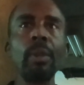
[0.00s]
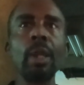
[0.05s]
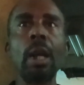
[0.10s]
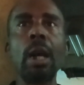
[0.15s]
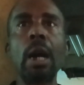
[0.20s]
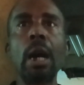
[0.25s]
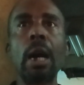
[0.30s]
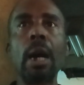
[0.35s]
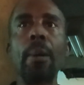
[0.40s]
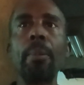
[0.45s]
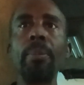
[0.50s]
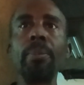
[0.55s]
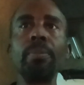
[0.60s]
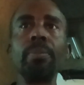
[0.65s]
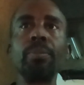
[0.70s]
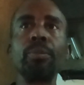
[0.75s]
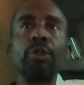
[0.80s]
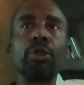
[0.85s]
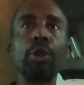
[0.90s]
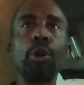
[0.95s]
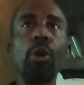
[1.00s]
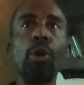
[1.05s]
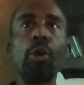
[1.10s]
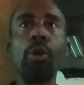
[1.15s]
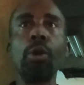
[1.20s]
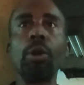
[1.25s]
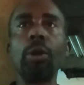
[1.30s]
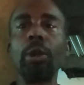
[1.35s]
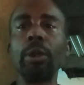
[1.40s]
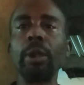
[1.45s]

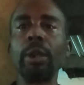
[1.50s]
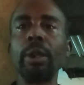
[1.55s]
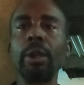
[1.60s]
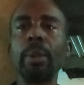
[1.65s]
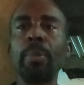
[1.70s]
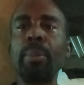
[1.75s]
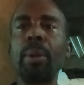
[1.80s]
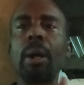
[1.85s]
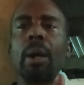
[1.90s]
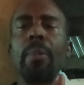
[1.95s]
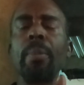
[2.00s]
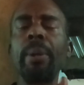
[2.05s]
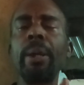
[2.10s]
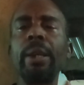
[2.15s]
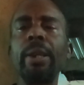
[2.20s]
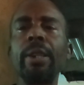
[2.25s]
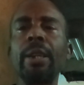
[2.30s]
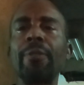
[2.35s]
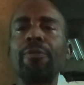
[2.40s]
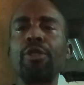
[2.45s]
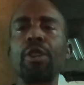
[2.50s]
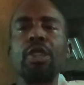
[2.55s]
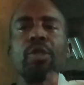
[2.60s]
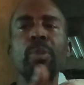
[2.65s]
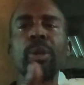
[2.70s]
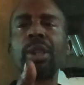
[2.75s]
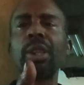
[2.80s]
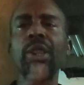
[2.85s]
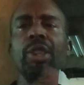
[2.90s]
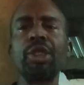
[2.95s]
So the Department of
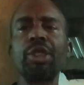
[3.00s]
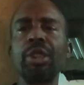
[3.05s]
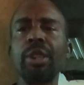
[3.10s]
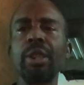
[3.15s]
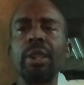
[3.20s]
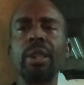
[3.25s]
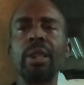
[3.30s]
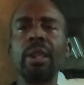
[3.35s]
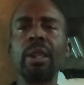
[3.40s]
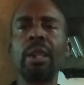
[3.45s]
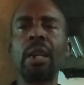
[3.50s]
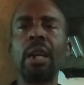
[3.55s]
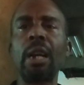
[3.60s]
Transportation